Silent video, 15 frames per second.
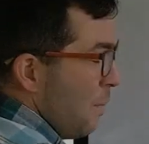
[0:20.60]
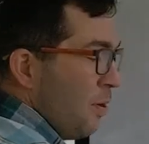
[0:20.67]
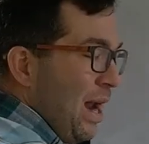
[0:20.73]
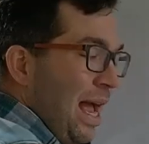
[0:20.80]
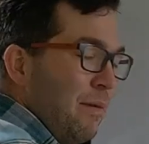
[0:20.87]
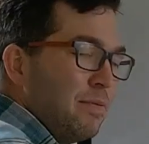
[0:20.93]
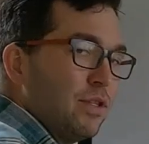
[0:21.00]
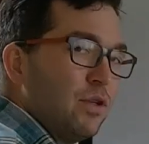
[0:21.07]

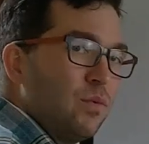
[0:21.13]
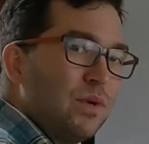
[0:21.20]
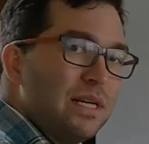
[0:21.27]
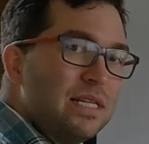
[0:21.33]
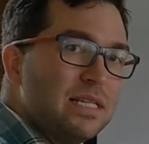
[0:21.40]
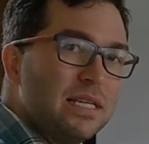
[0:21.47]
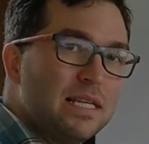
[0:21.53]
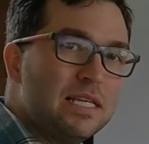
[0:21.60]
Perhaps the
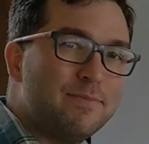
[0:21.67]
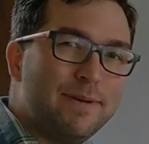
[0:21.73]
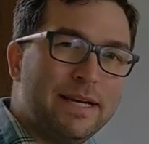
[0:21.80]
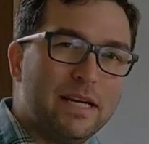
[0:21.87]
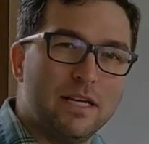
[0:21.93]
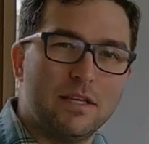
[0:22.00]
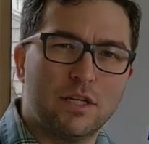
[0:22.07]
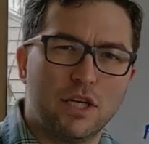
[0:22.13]
reason is
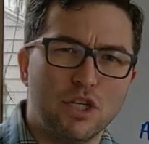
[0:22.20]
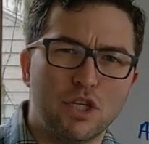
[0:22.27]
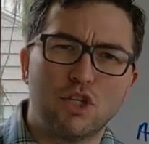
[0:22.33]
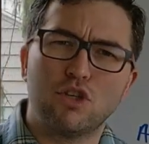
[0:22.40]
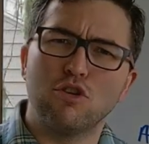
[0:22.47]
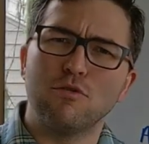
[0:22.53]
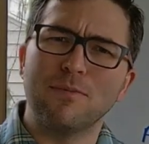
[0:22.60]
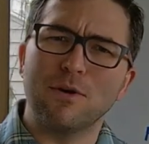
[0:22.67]
because
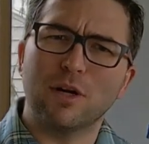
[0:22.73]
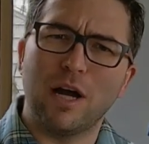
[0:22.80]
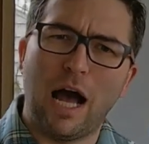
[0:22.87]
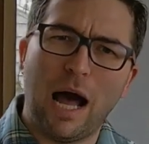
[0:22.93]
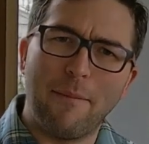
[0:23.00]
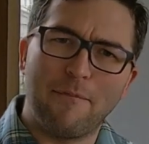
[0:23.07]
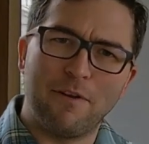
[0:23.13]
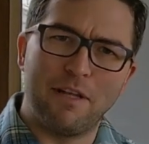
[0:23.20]
consumer
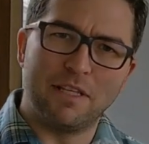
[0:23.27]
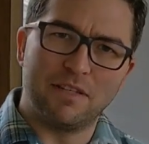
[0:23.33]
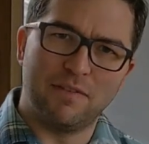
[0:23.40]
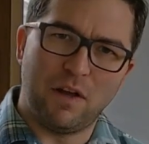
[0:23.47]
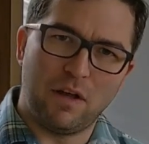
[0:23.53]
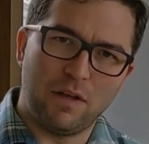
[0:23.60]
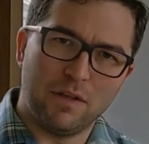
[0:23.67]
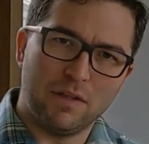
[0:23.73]
confidence
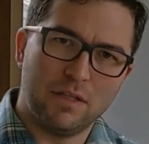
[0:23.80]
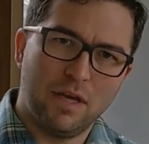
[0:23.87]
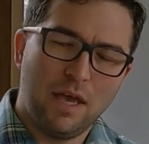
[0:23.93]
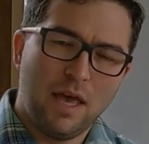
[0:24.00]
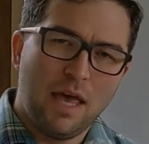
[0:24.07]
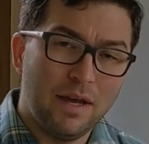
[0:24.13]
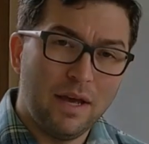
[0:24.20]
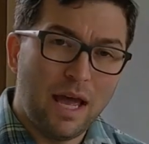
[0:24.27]
falls.
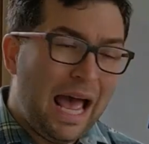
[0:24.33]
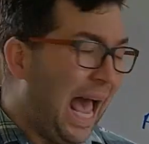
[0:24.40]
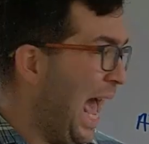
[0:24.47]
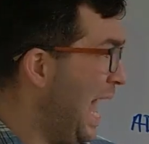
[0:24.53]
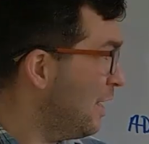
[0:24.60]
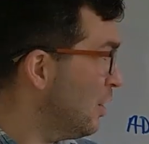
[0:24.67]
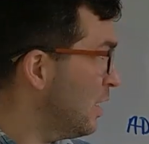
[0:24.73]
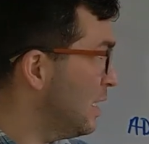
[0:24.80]

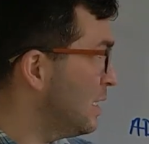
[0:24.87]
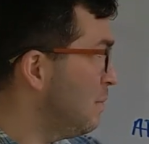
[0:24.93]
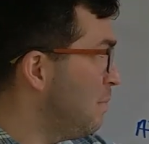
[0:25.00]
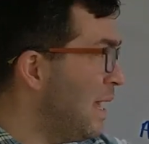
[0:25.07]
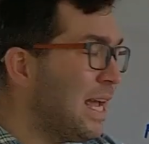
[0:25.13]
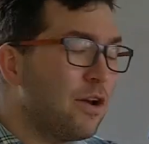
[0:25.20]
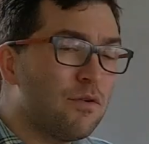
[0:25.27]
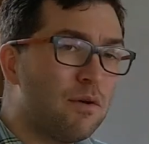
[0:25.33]
Aggregate
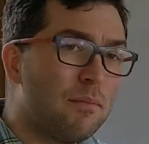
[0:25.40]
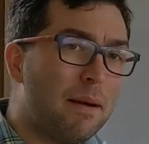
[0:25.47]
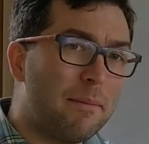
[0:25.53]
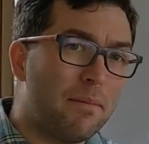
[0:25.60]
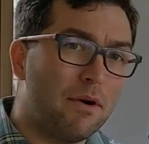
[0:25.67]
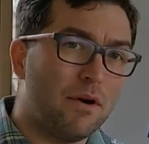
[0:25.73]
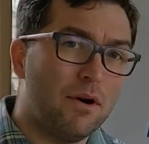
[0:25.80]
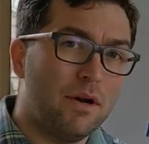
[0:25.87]
demand,
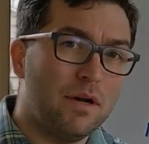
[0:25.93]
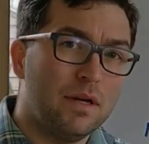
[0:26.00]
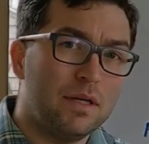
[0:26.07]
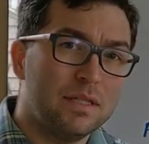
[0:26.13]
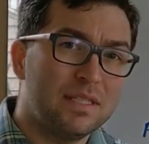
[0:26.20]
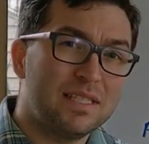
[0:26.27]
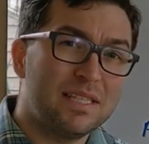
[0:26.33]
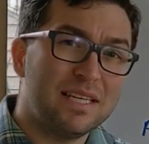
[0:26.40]
remember,
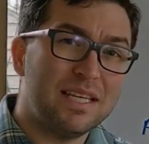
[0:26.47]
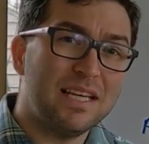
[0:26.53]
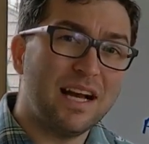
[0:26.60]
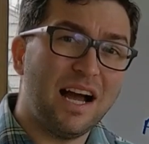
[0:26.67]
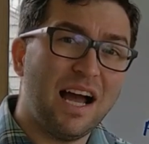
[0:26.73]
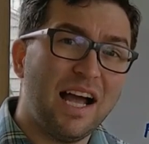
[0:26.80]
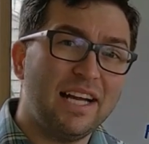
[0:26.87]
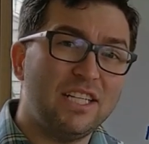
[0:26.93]
C,
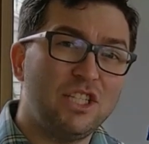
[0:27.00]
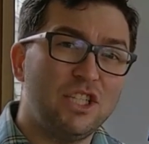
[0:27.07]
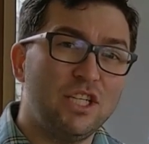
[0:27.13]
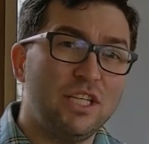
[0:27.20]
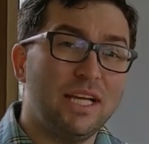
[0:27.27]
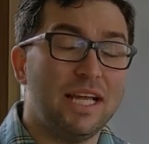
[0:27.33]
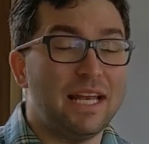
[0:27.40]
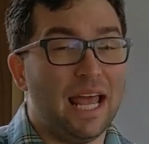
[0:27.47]
I,
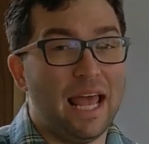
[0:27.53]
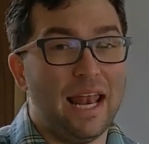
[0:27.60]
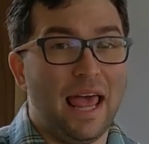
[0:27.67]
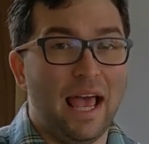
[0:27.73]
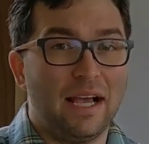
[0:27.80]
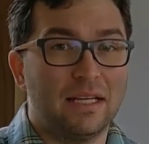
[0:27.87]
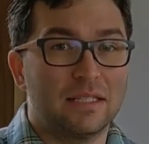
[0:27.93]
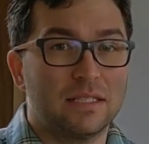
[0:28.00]
G, and
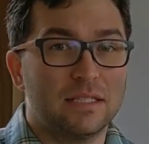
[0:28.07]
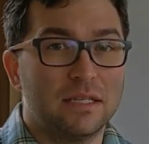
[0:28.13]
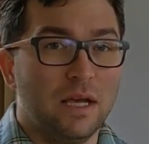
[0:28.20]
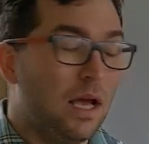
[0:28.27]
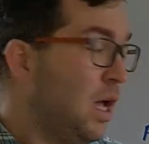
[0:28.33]
NX.